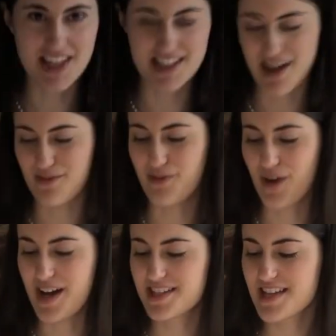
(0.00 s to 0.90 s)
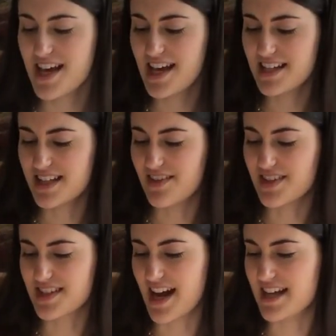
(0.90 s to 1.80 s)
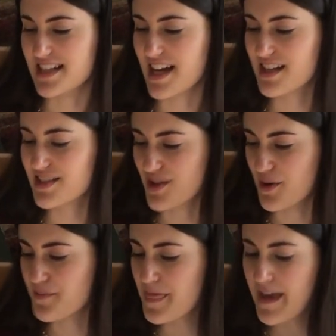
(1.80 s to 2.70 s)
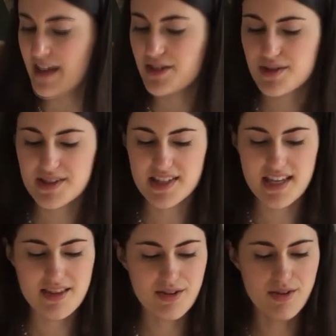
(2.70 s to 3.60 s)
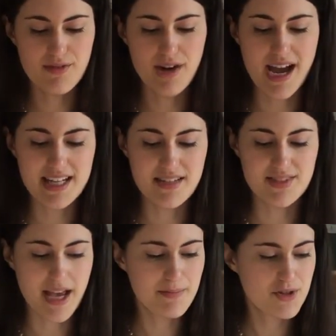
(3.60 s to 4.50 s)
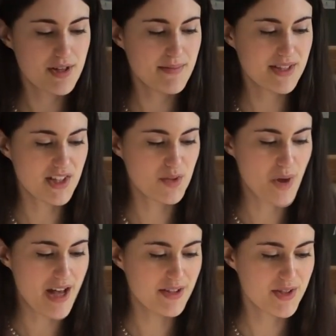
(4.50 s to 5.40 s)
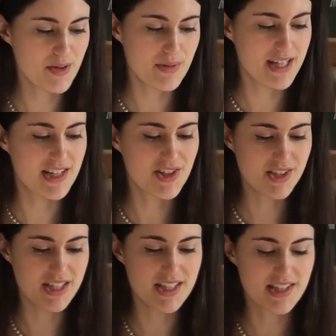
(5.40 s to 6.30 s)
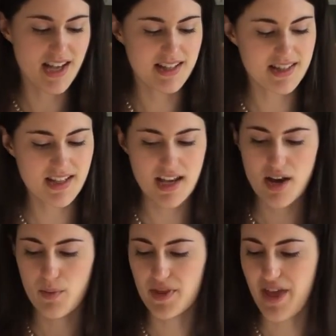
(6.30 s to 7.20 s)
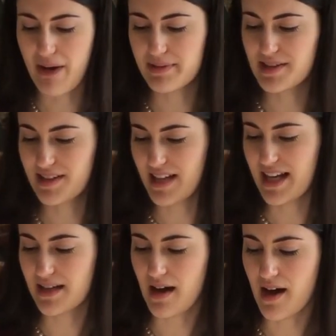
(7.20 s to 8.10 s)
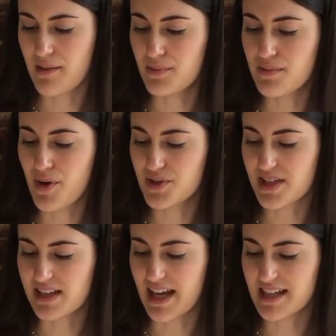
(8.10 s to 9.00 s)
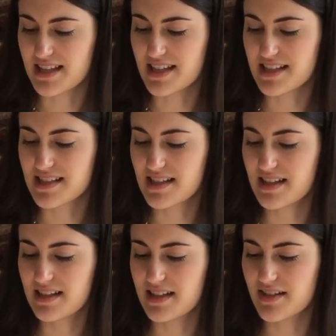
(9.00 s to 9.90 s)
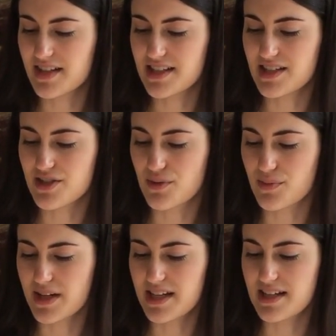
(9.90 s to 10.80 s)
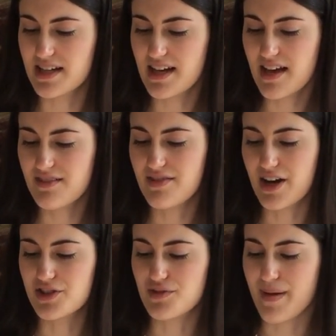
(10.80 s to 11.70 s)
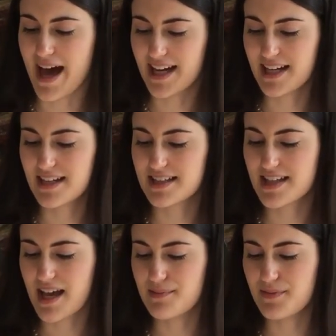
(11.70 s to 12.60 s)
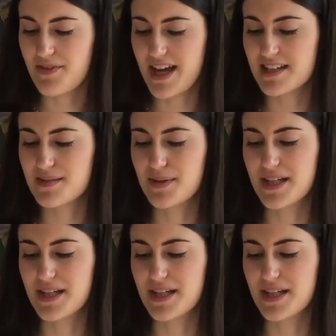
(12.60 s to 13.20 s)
things out for us to give us an idea. So you can see there are a variety of type treatments as well, so we initially discussed what that would look like. We mostly liked this clear, easy to read, very dramatic typeface